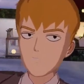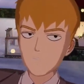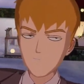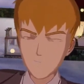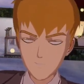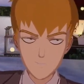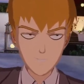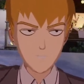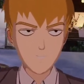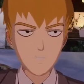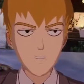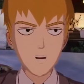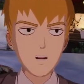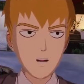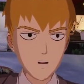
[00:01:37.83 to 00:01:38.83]
This is
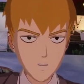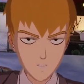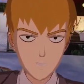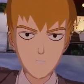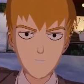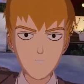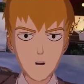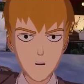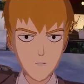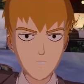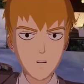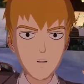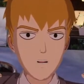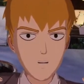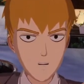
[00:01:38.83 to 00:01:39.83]
why this is also
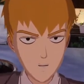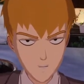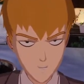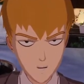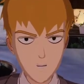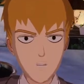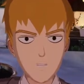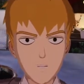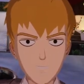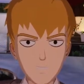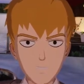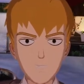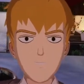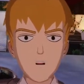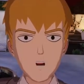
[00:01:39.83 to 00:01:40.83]
extremely
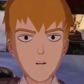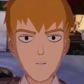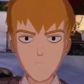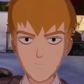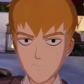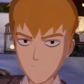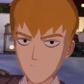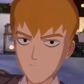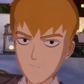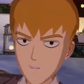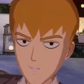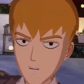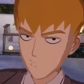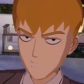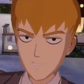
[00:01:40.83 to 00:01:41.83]
important, because a
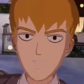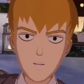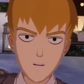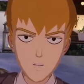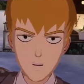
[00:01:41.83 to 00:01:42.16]
lot of younger